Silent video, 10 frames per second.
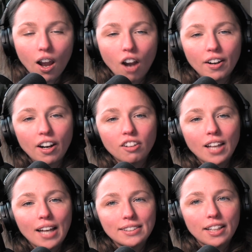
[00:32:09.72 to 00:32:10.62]
All right, our
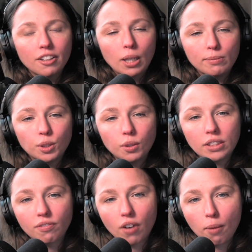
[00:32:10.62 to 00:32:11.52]
last letter comes to
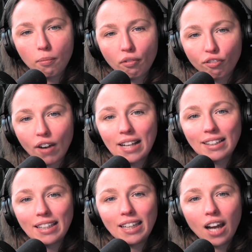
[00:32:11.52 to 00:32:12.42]
us from
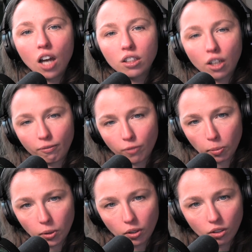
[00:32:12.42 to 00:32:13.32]
Frankly
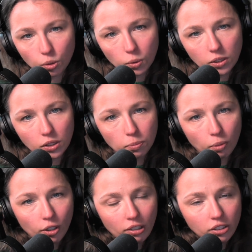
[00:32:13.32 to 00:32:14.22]
Uncomfortable, whose
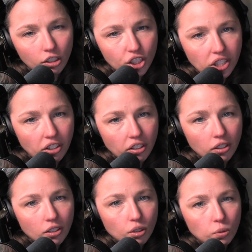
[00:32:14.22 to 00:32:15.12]
pronouns are she,
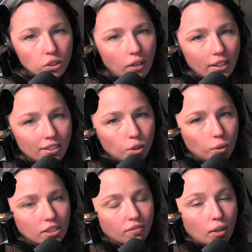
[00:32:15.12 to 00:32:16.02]
her, who is writing to
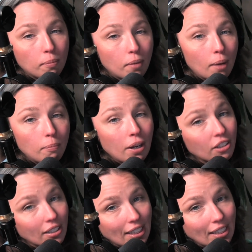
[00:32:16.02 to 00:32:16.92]
us from
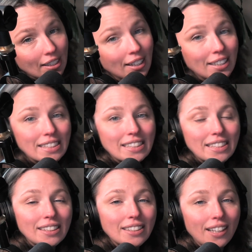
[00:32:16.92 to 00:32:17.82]
apparently
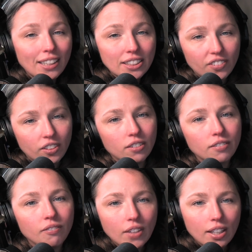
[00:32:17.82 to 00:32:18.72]
still Xville.